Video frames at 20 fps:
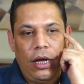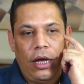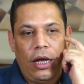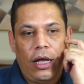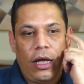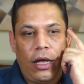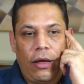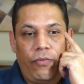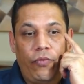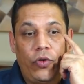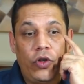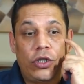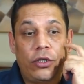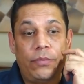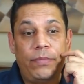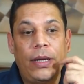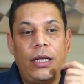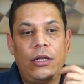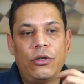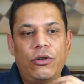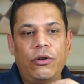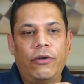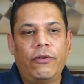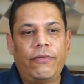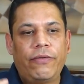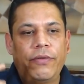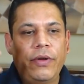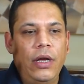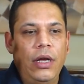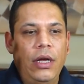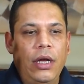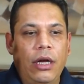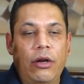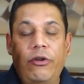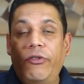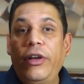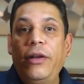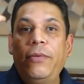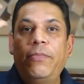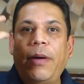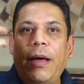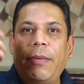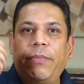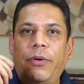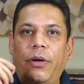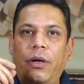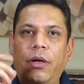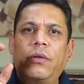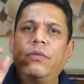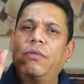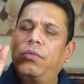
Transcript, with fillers: uh, which smells of green pepper,